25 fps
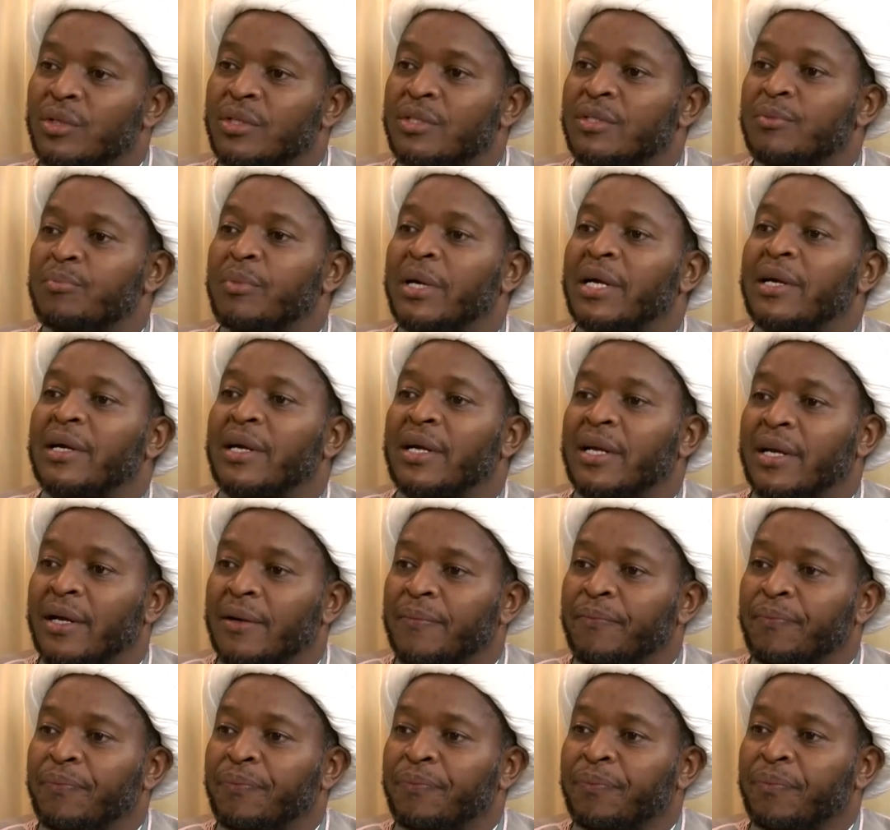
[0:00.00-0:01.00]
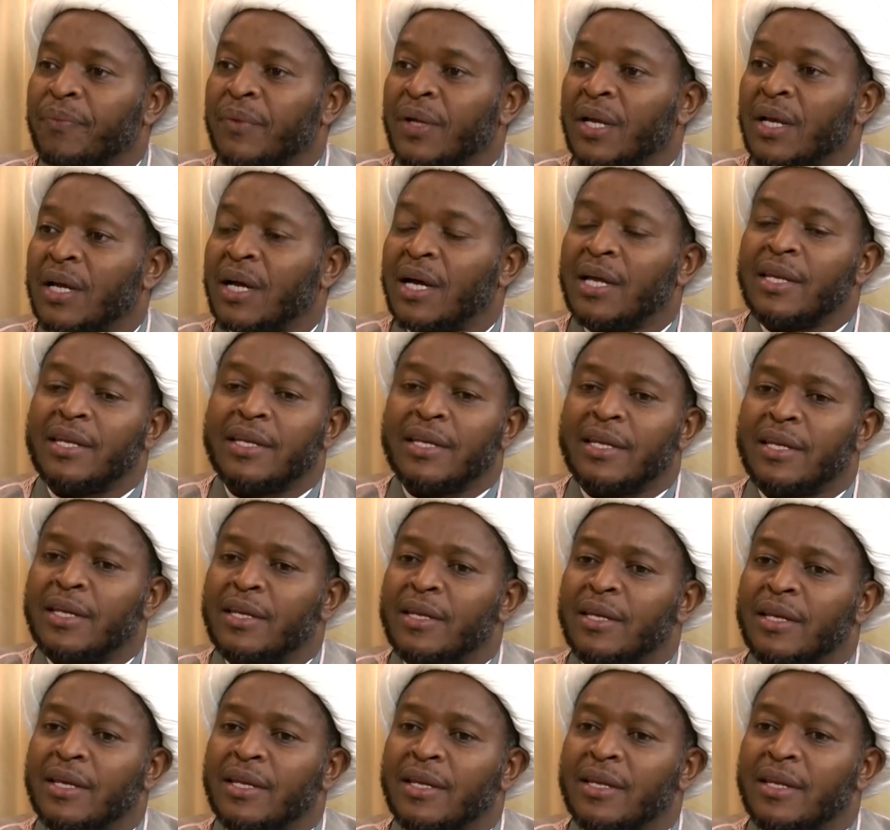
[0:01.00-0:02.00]
it's barakah. And
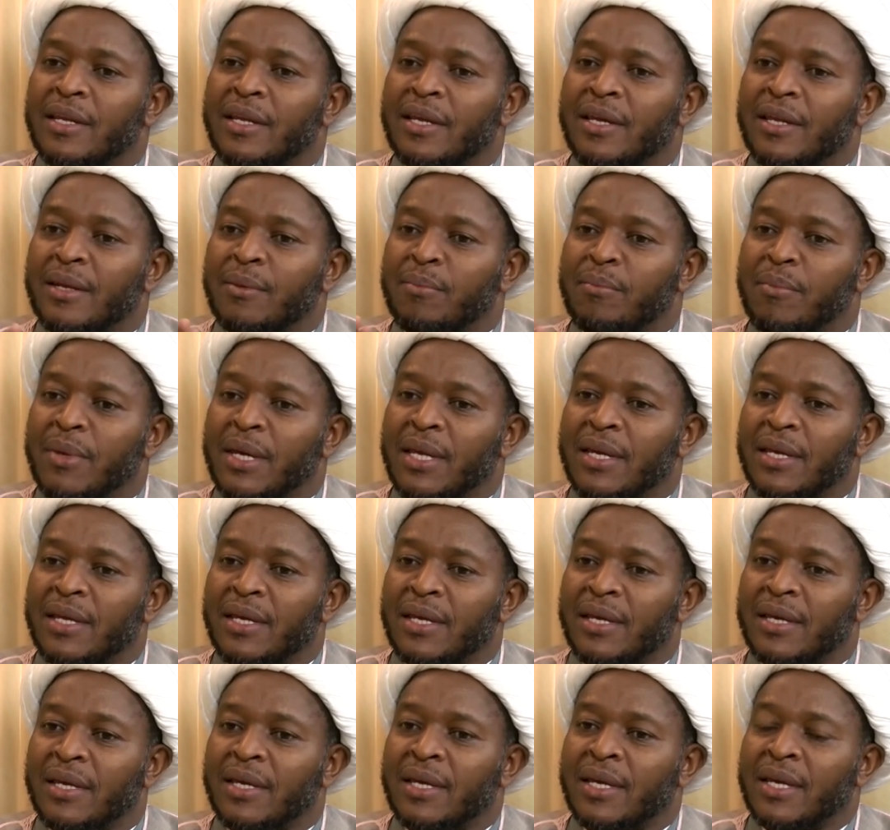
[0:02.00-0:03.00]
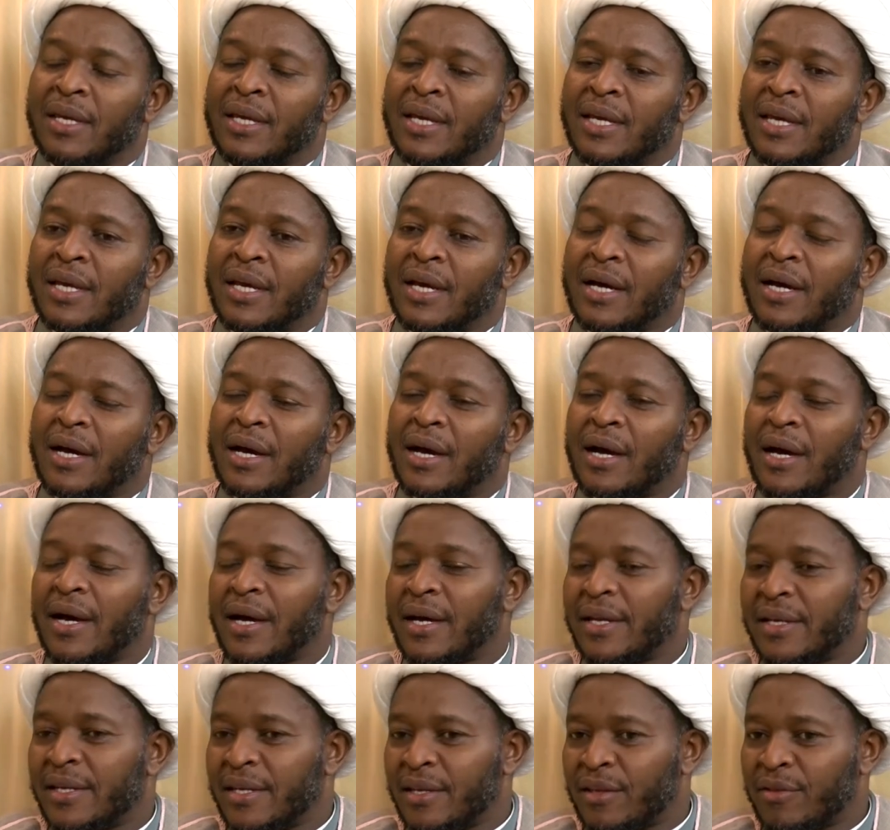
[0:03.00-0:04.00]
in many
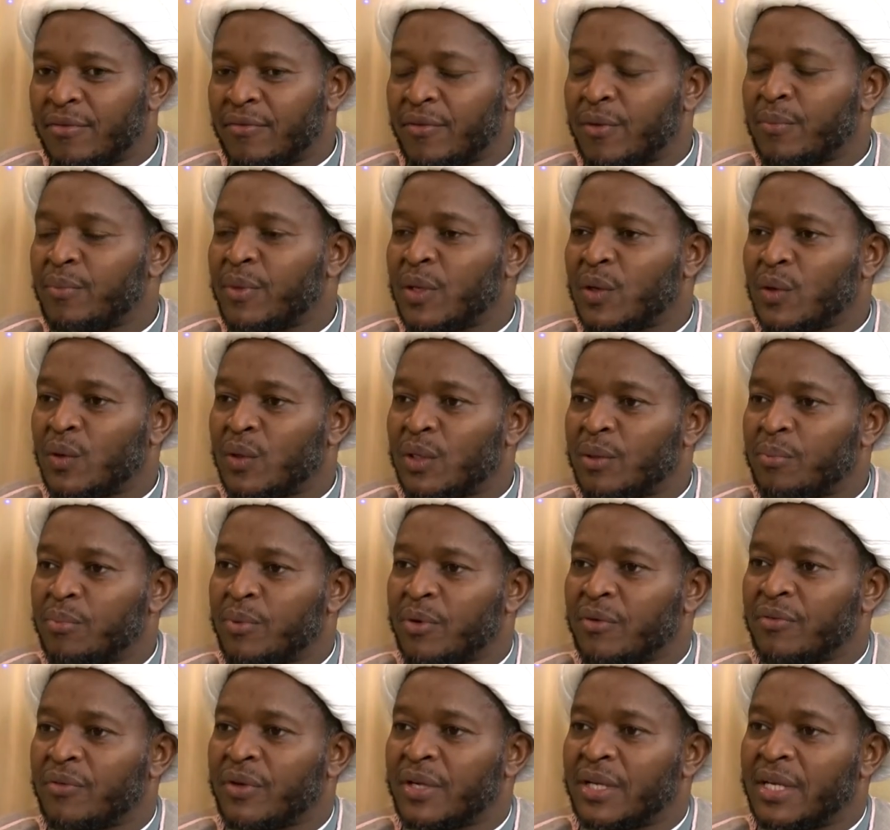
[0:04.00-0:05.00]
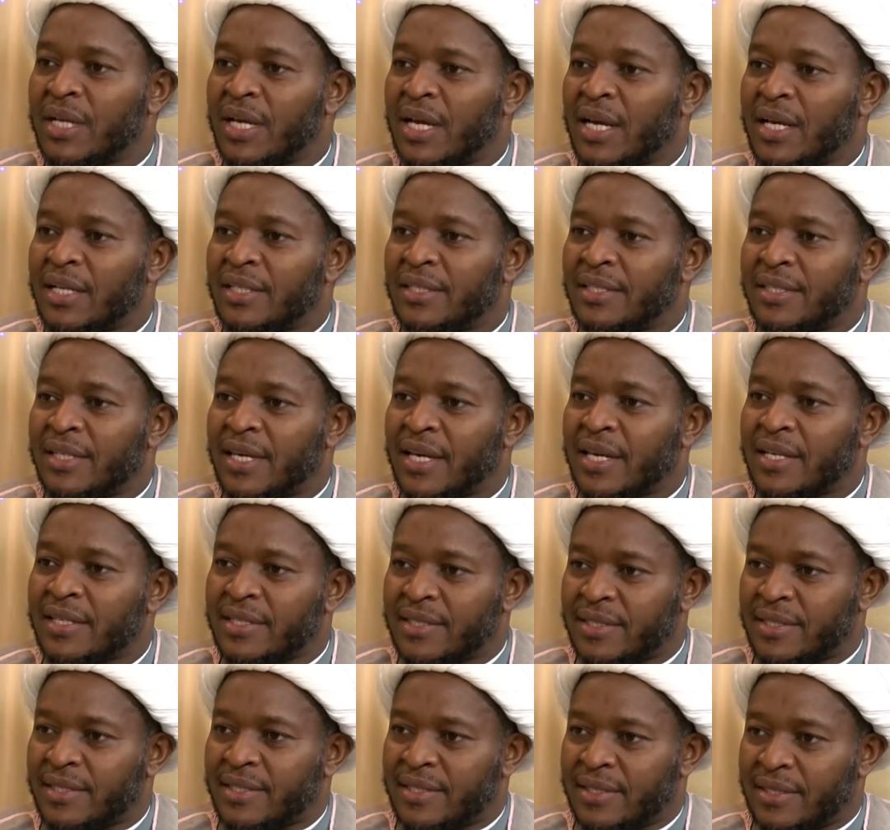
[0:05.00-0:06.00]
hadith from the Holy Prophet,
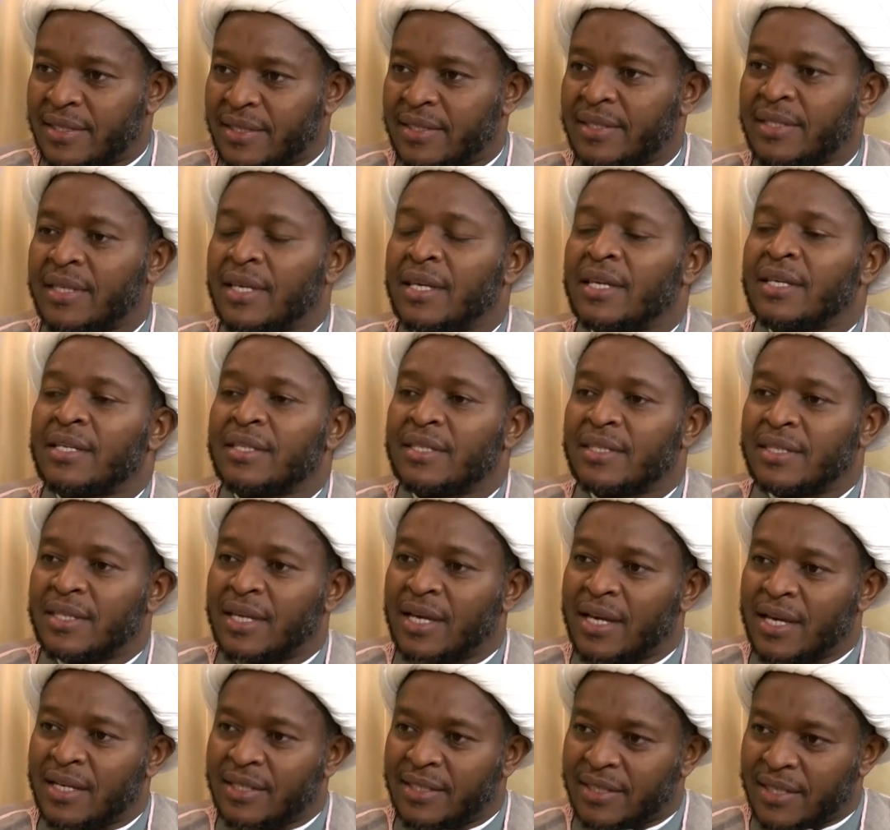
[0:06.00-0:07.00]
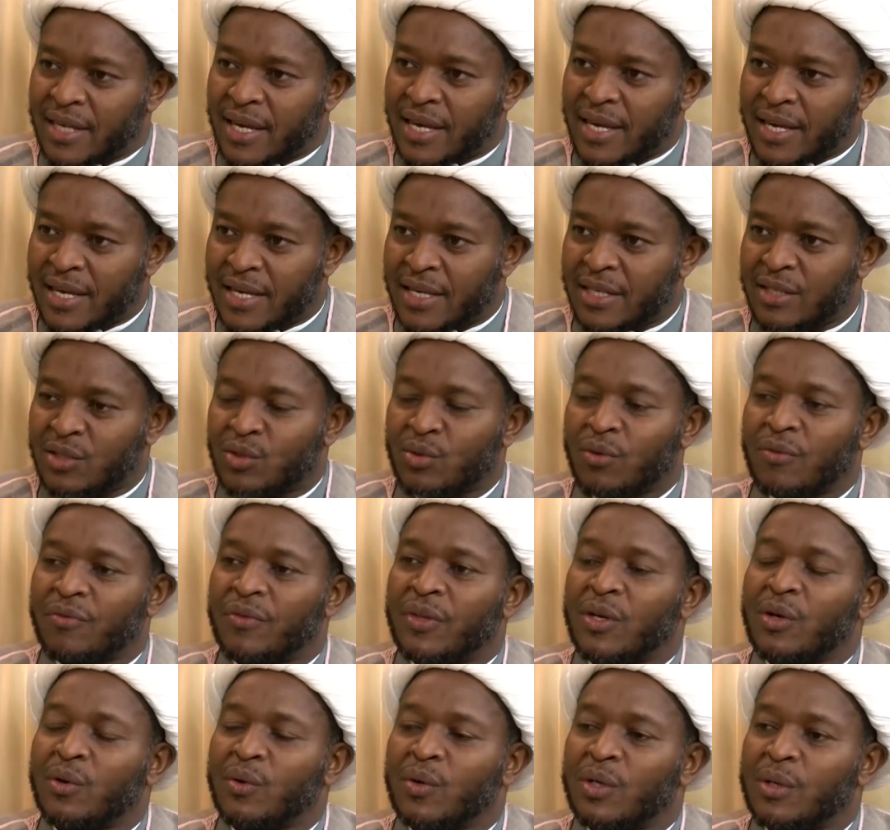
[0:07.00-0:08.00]
texts, sayings of
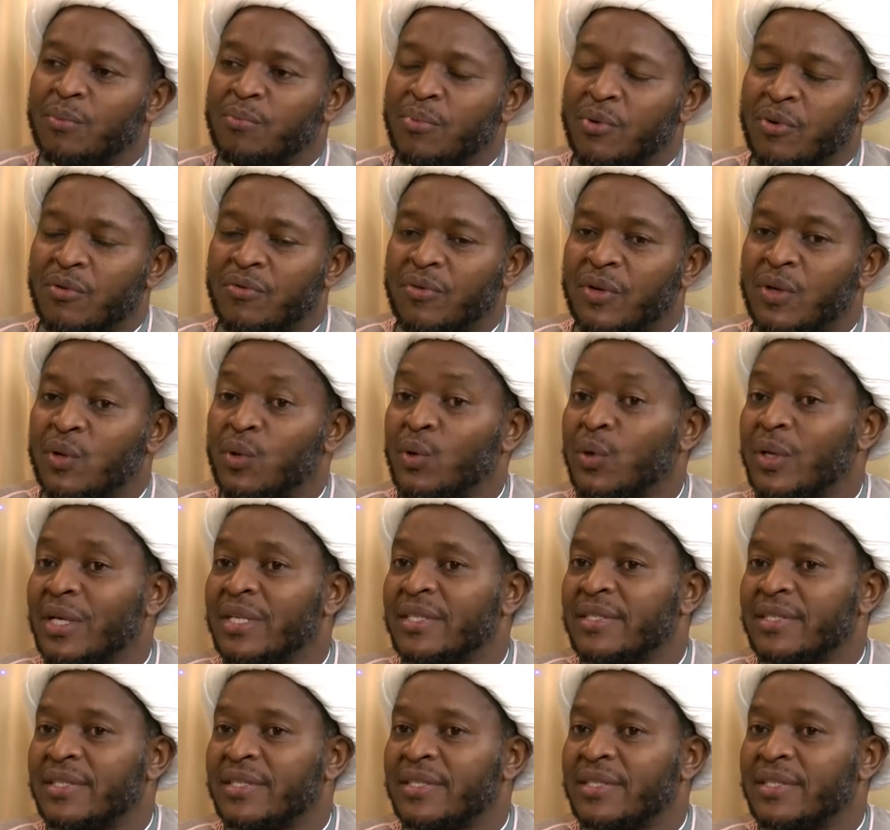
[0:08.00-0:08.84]
the Holy Prophet, you can